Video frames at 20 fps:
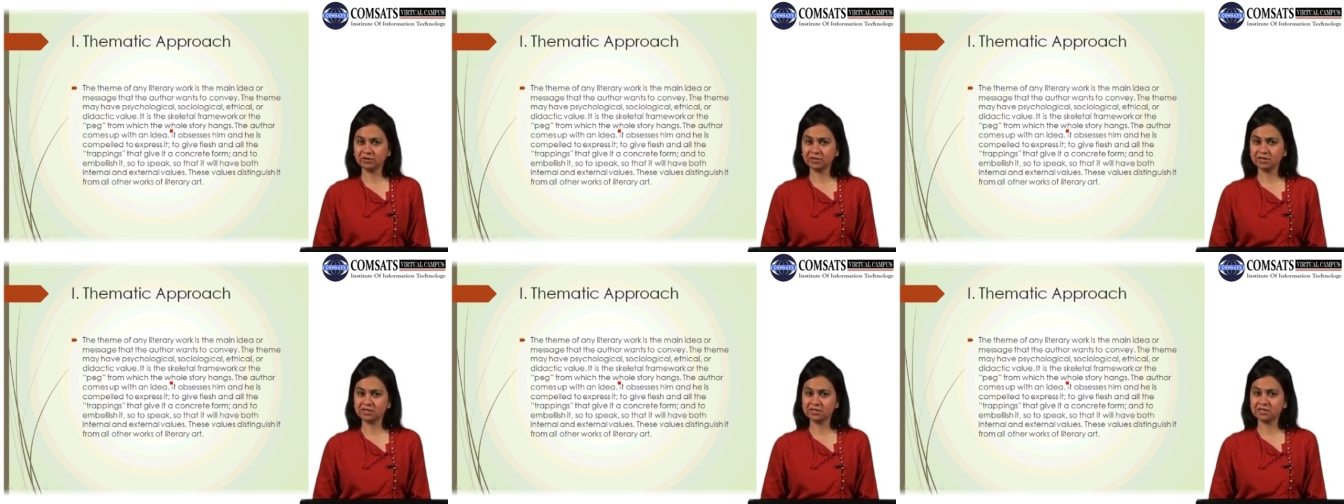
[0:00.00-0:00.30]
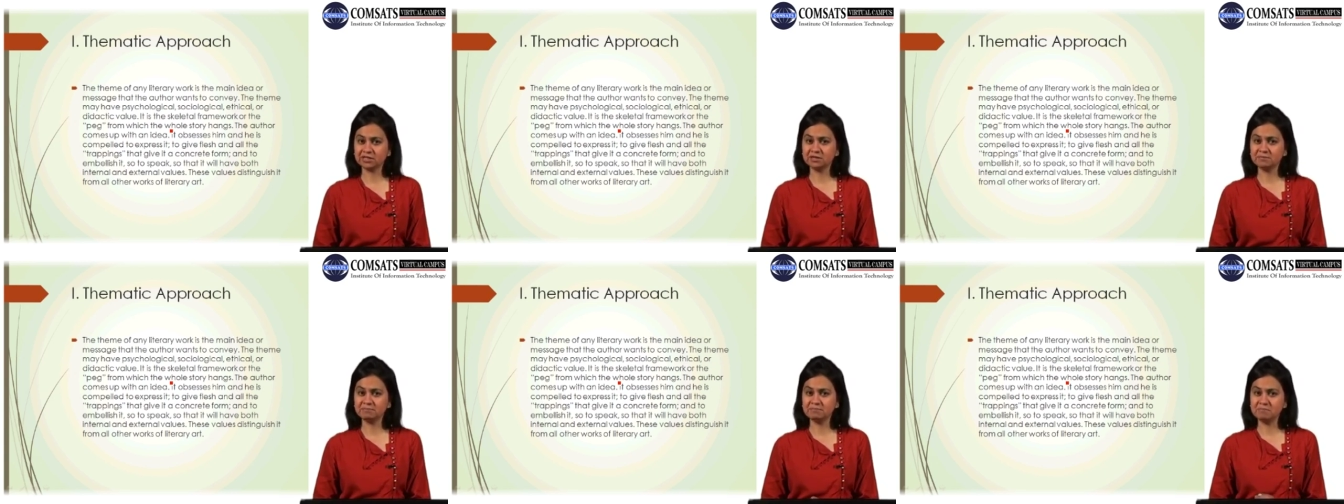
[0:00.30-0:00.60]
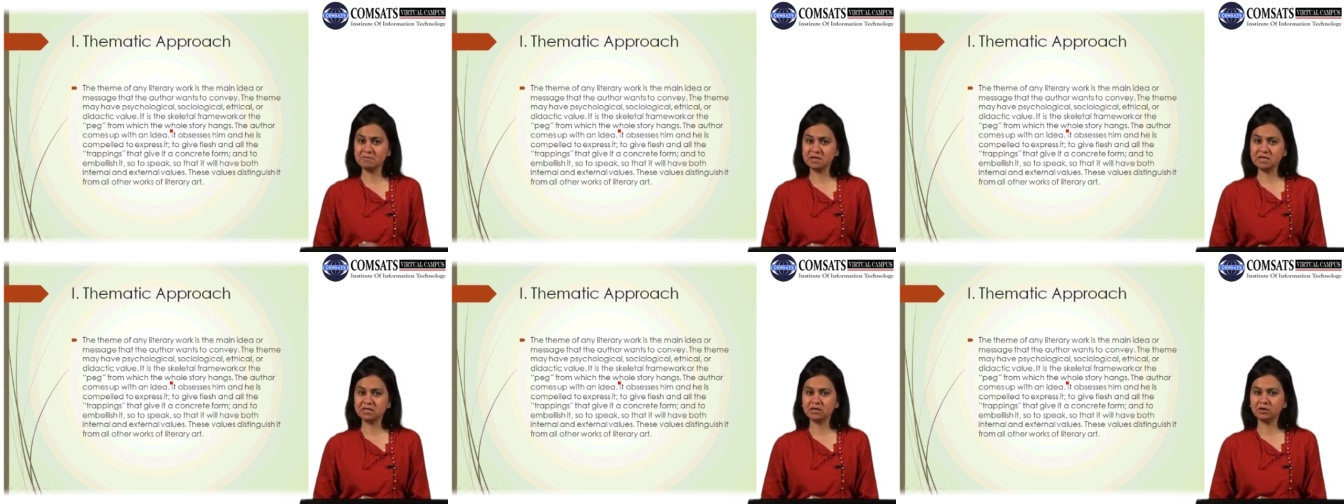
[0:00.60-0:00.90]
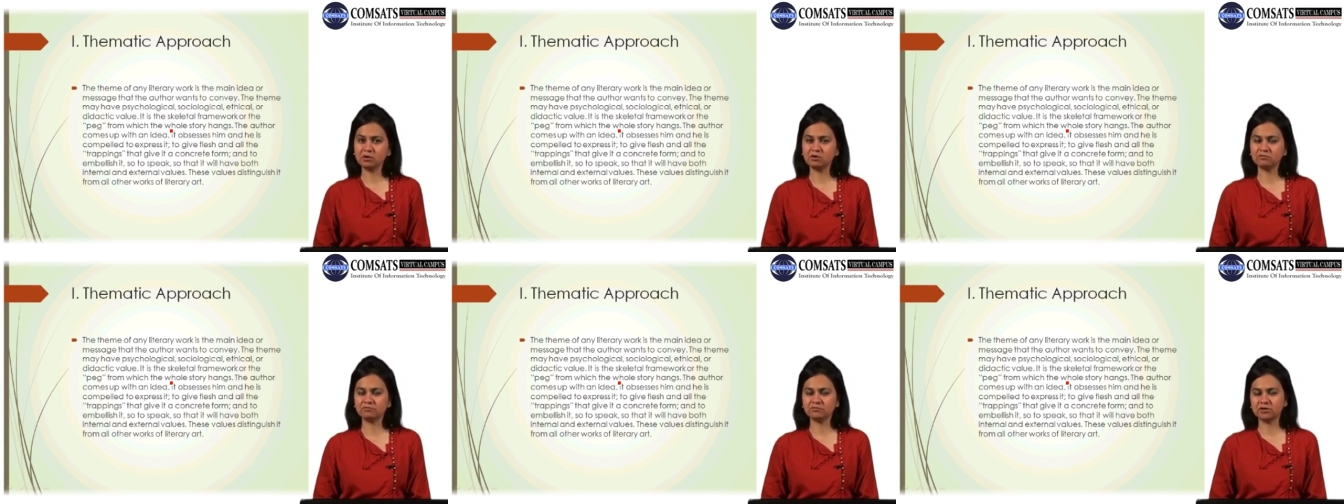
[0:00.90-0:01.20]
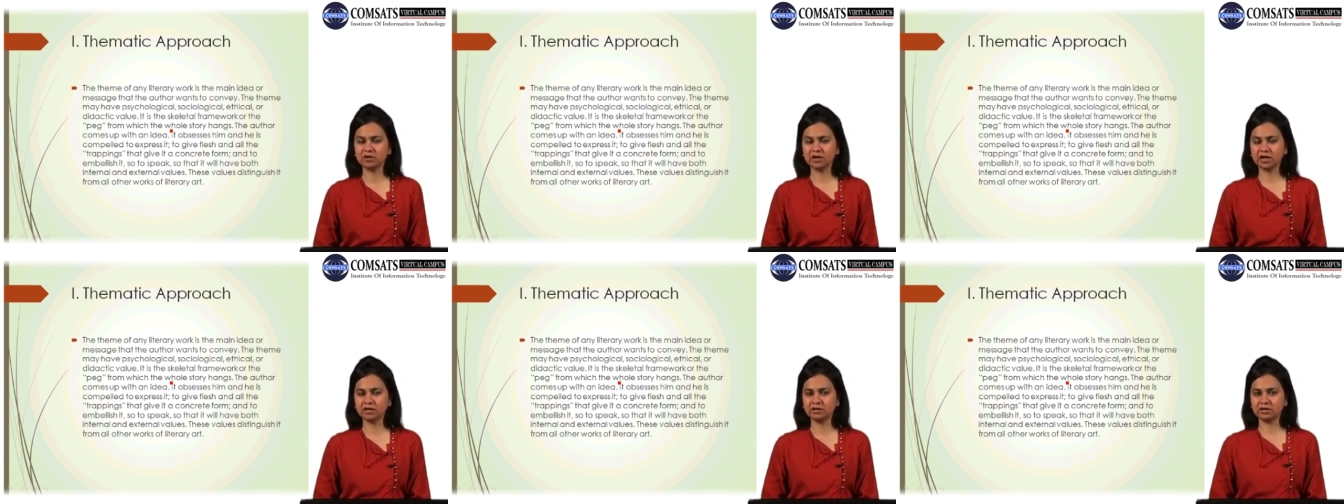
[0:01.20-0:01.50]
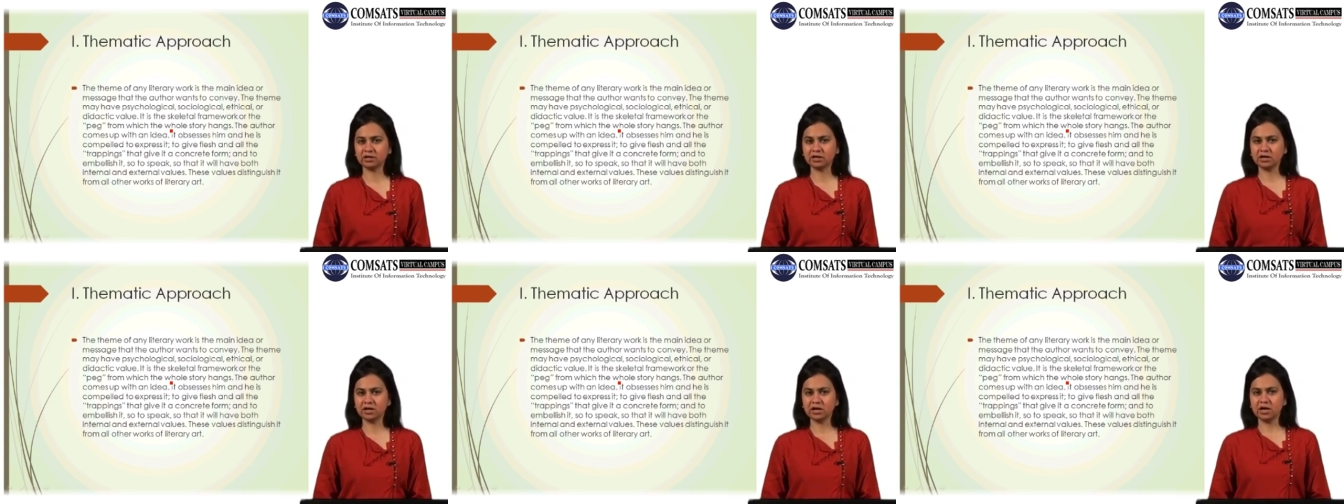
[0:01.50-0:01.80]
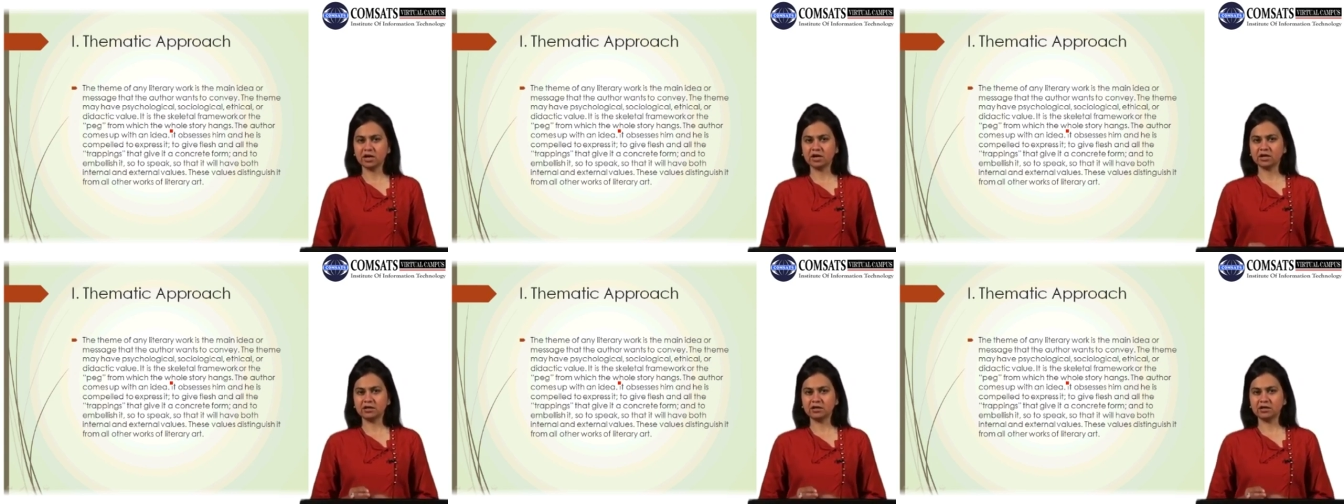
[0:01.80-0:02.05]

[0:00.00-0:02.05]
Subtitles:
What is the meaning of the writing?